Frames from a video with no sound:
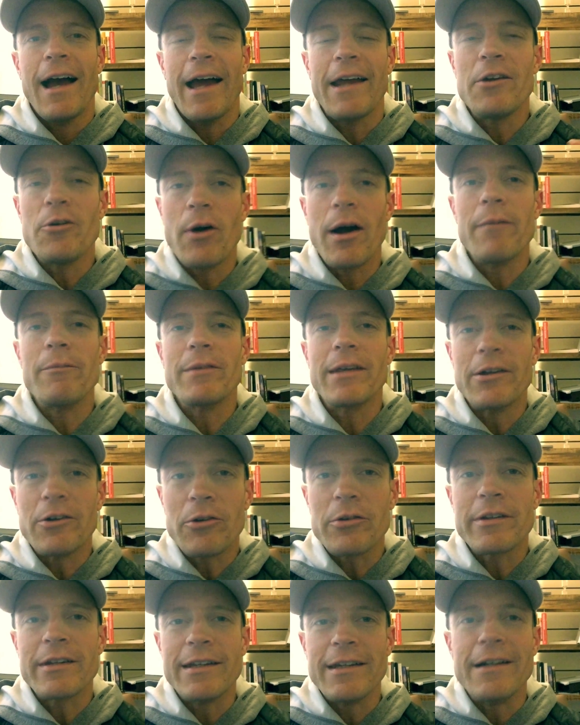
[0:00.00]
I know I'm
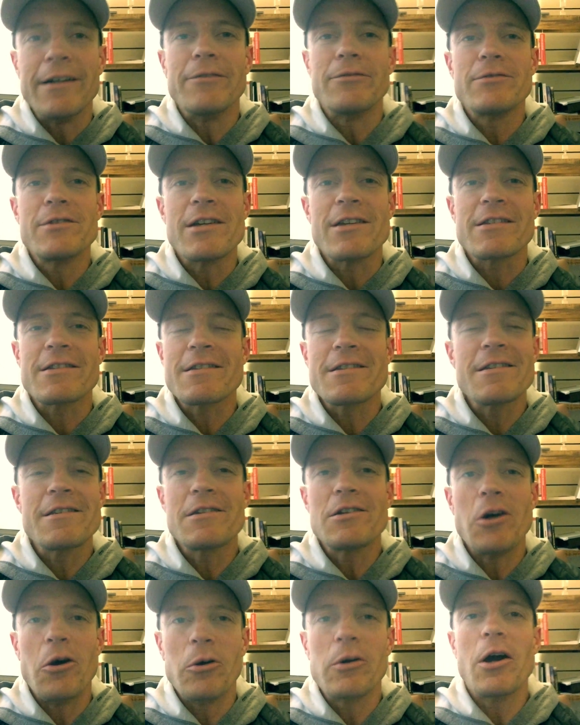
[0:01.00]
guilty of just
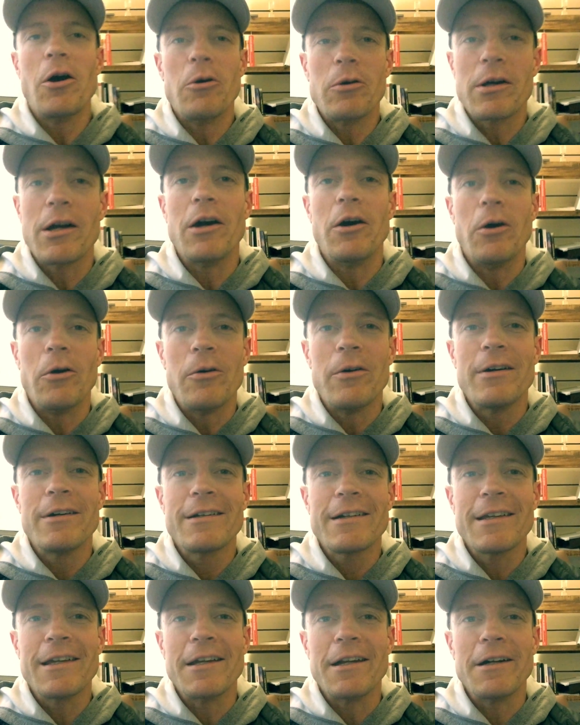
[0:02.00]
go, go, go
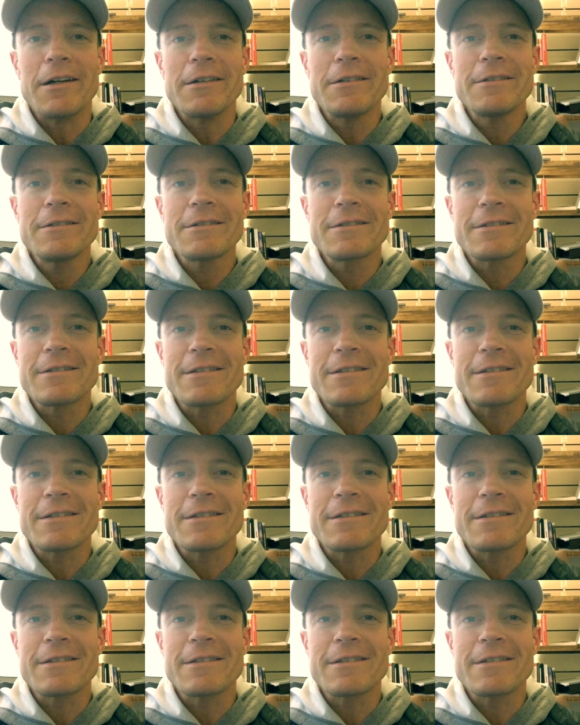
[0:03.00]
you know,